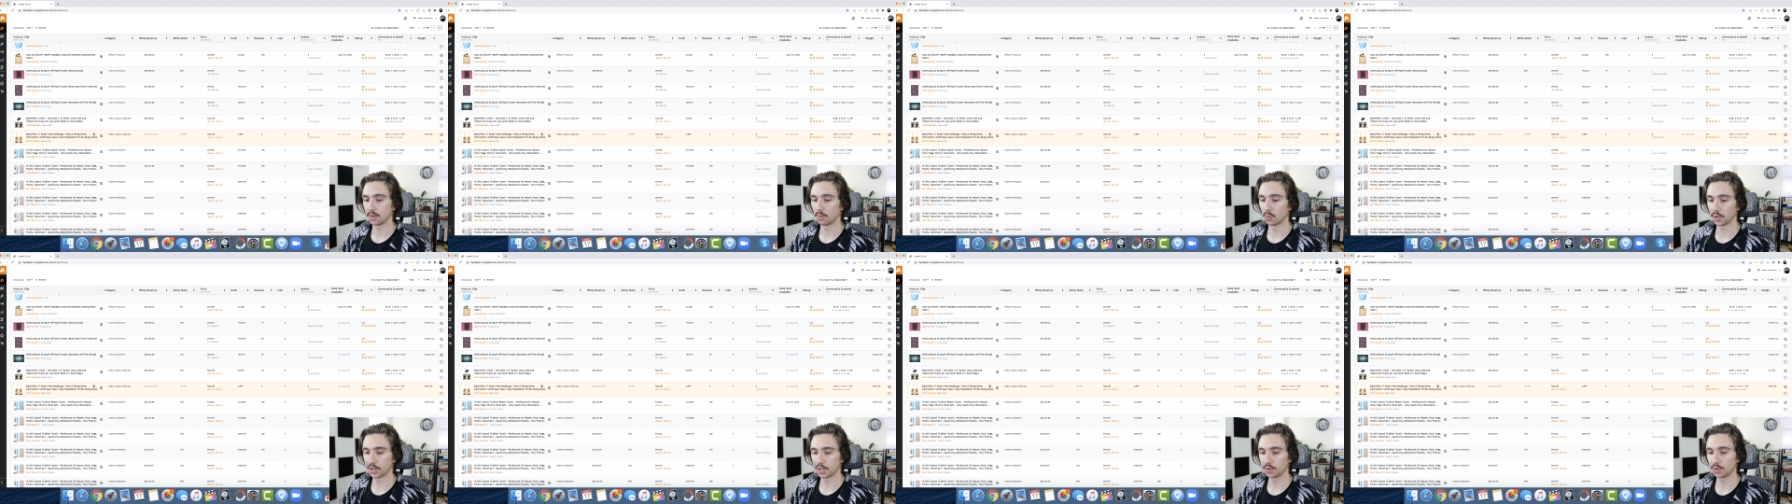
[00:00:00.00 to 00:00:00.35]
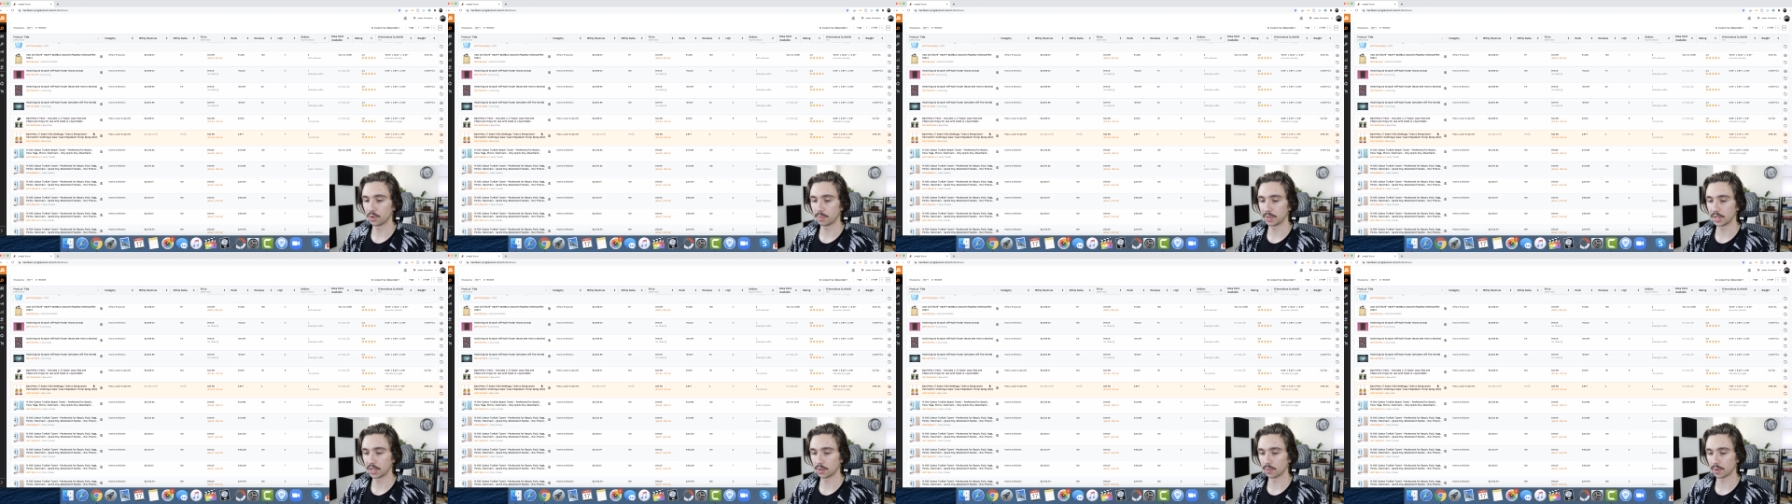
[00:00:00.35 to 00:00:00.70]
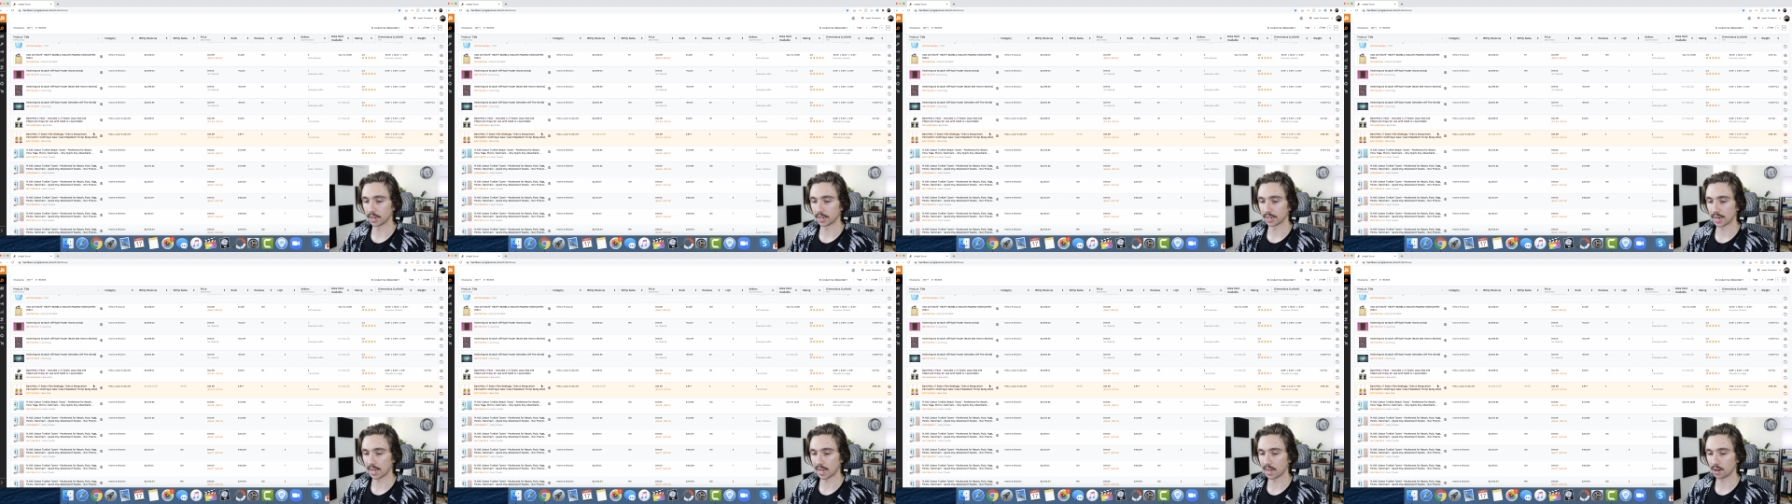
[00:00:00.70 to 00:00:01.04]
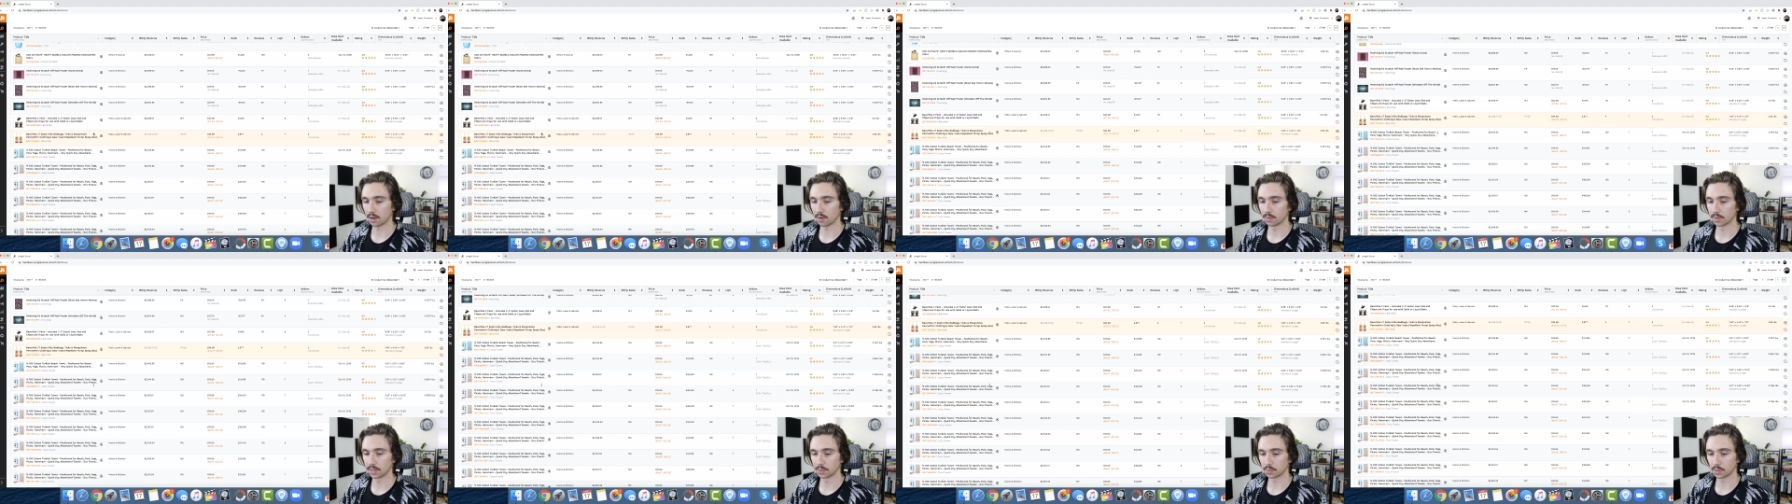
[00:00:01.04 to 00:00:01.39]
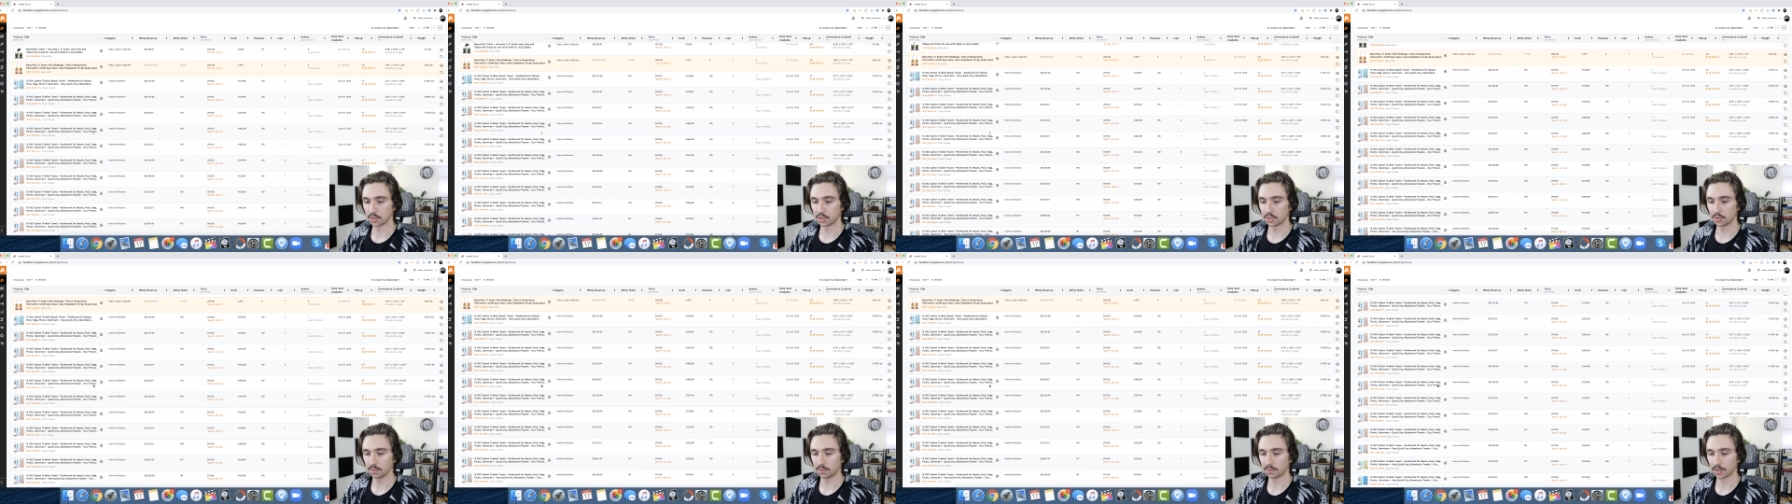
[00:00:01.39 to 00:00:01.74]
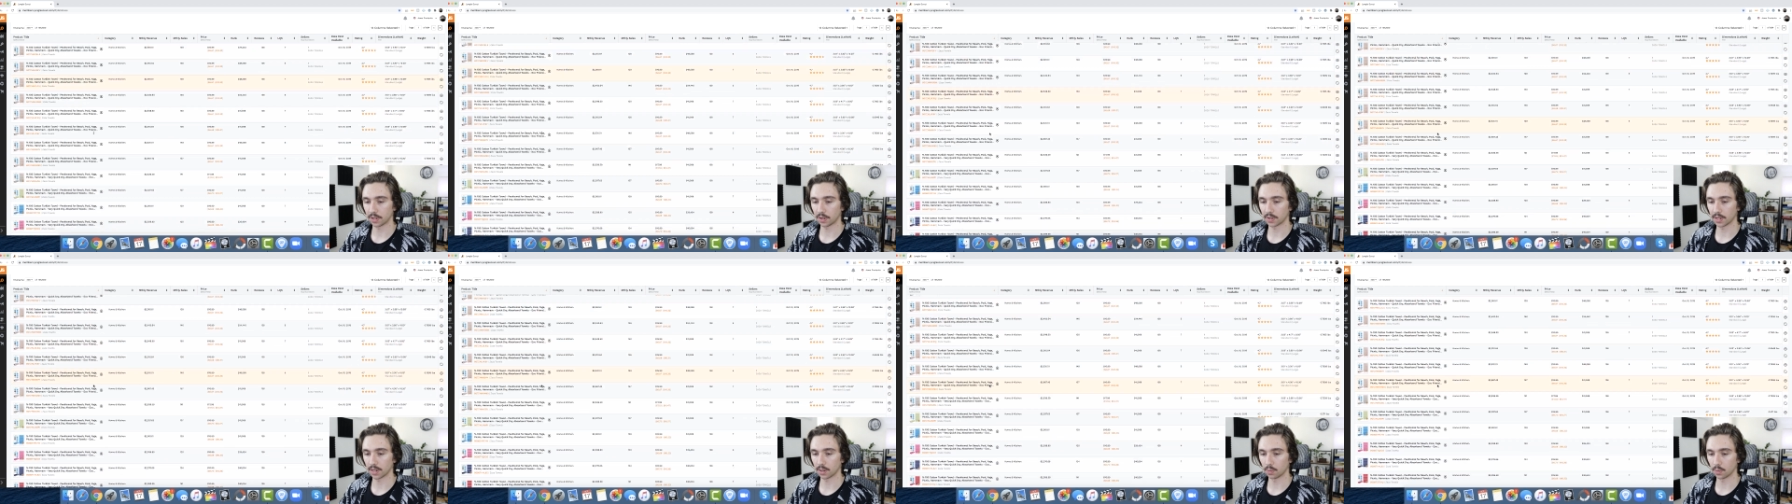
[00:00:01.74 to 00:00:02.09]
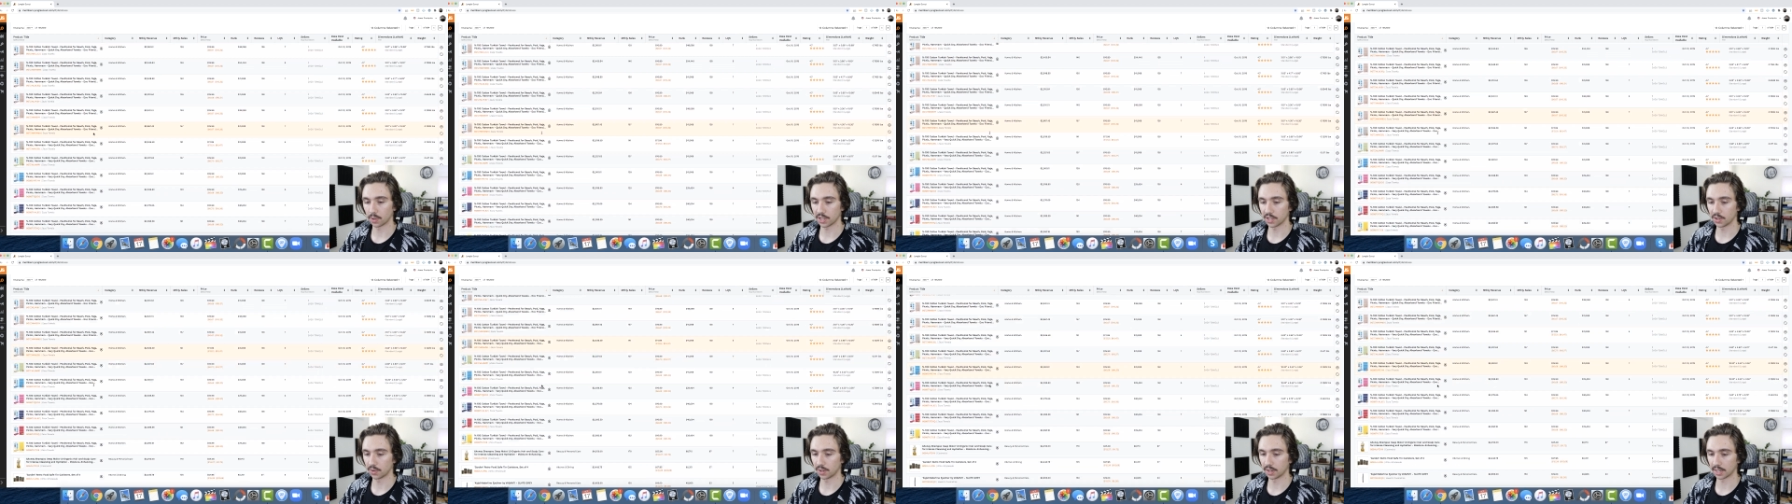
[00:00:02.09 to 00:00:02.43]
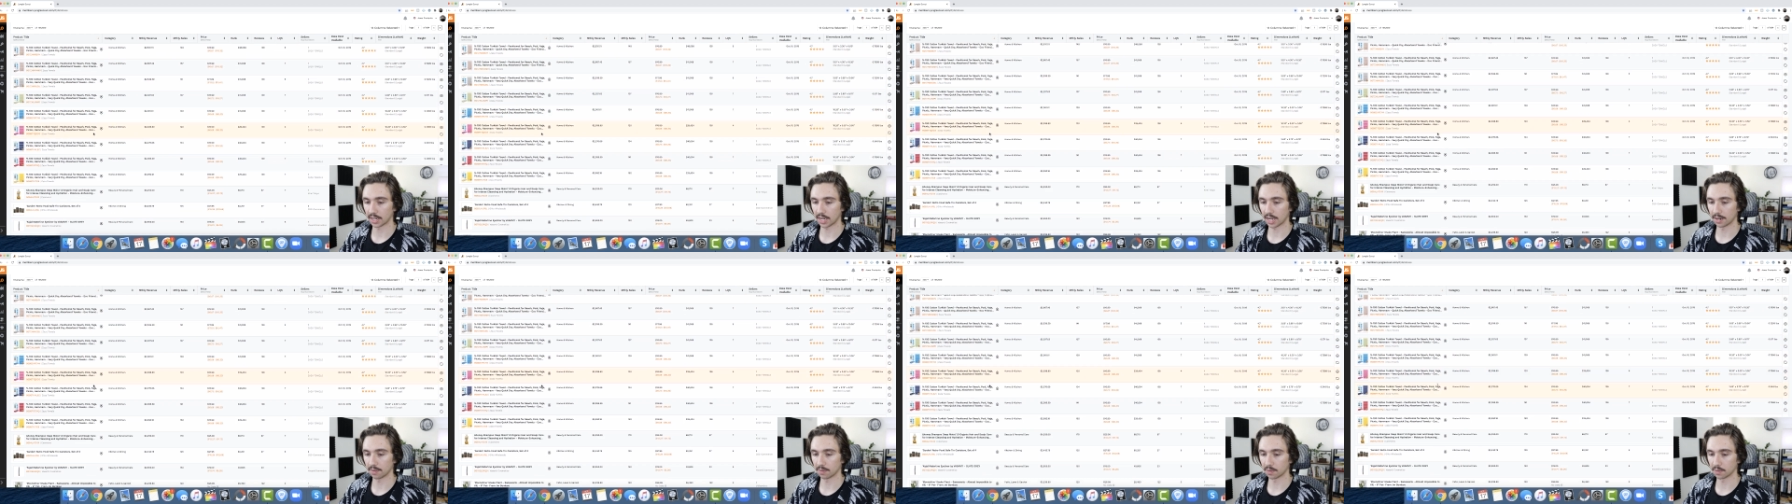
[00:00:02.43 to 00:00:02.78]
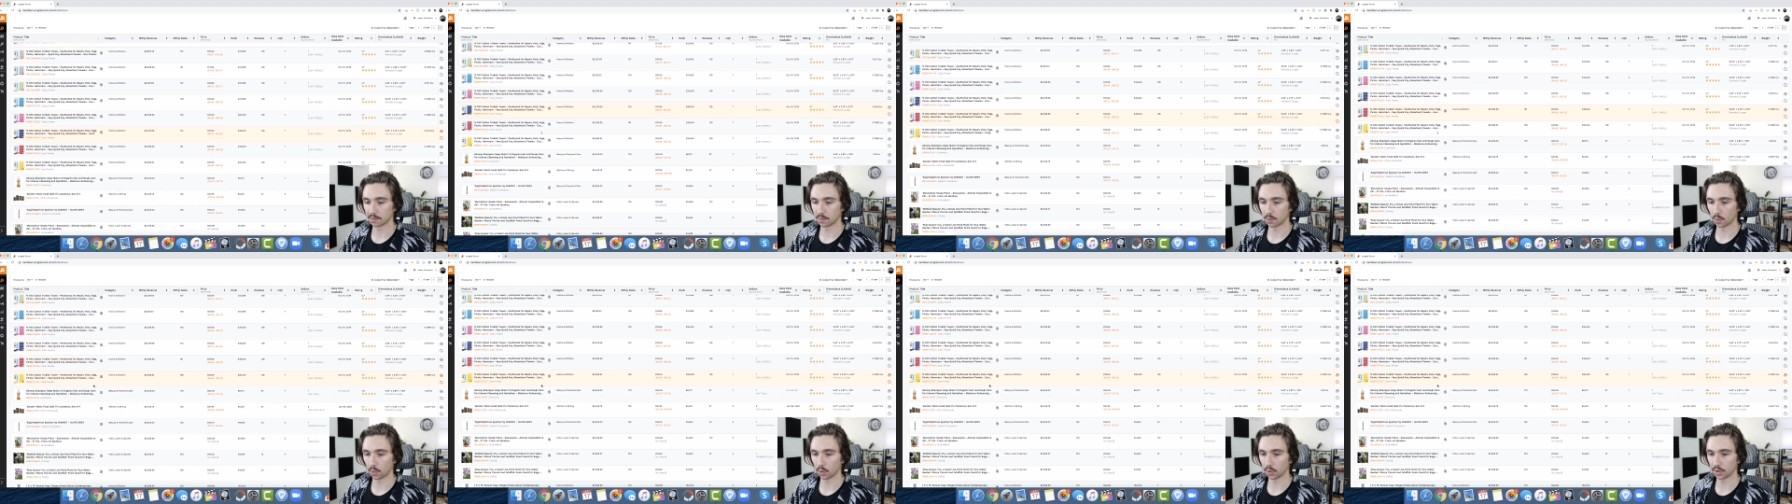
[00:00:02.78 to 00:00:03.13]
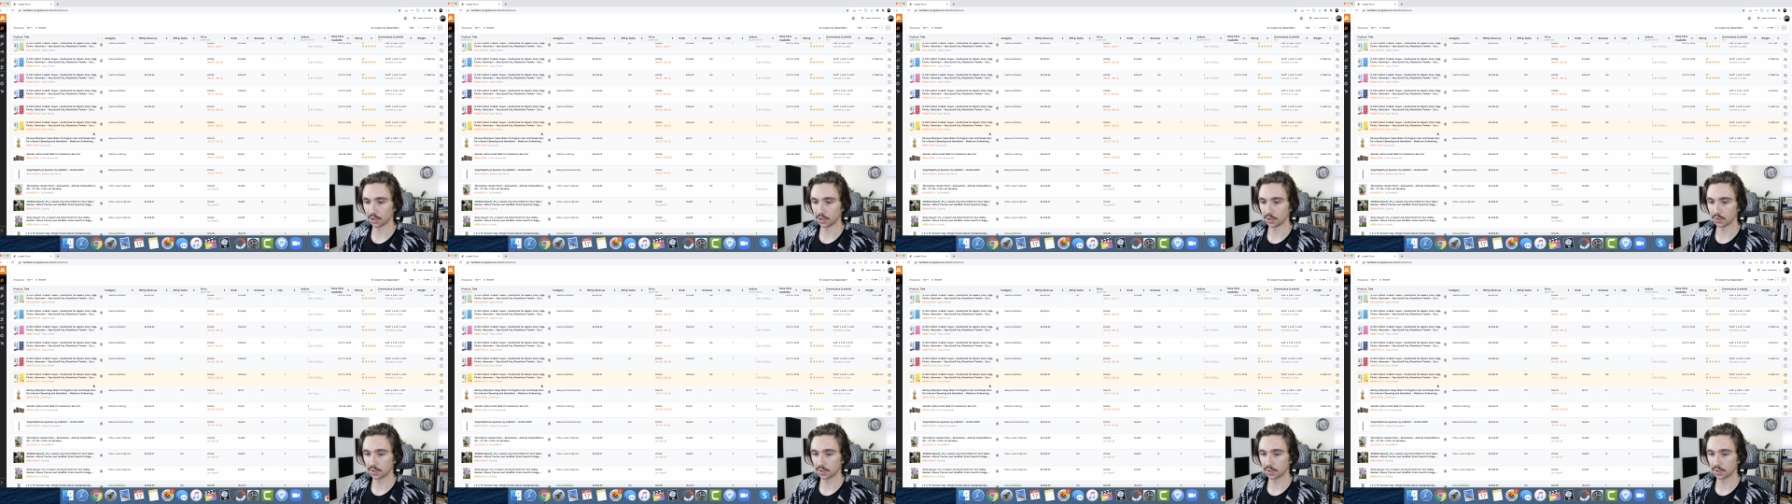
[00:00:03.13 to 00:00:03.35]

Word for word: what you would be doing now is once you figured out what you can kind of afford,